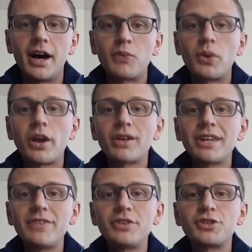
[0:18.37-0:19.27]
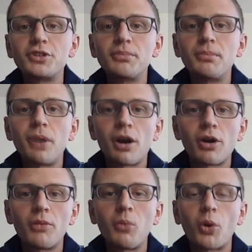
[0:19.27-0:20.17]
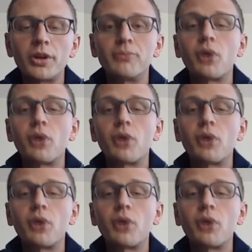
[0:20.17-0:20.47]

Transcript: We are leaving tomorrow morning,